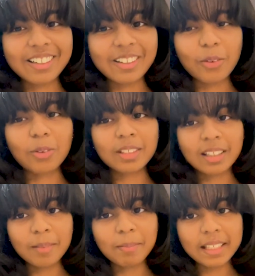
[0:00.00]
hold a
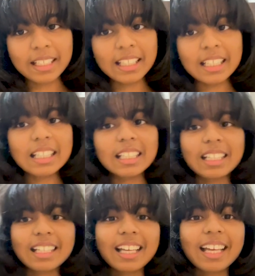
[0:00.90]
company
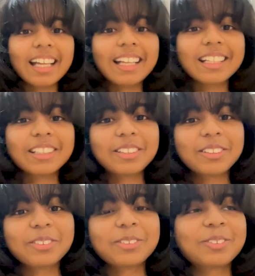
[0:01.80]
and
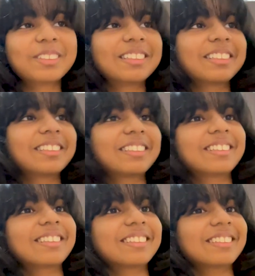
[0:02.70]
to just
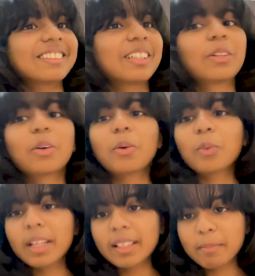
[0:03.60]

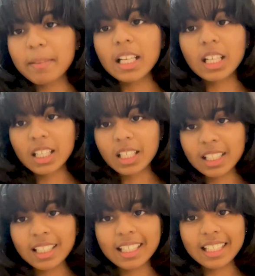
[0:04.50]
grow it
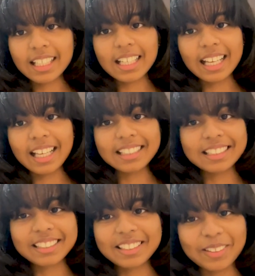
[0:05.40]
bigger
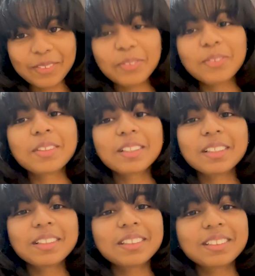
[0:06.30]
and stuff.
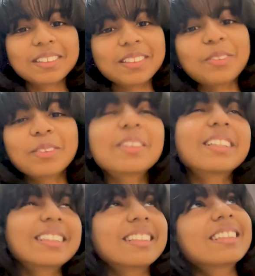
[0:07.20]
So of
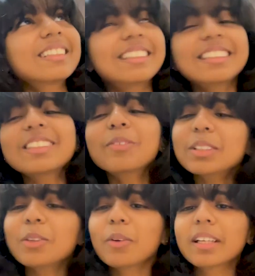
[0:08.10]
course it
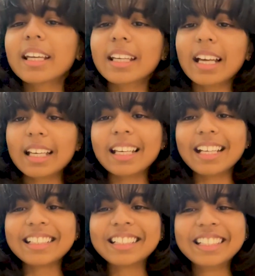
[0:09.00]
was okay, I
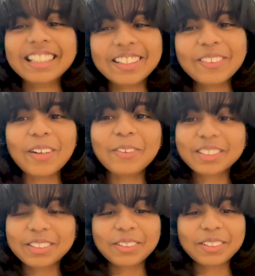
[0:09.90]
guess. How
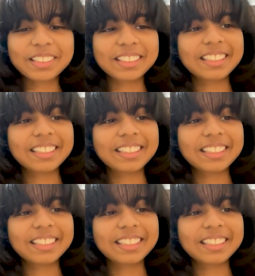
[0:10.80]
was yours?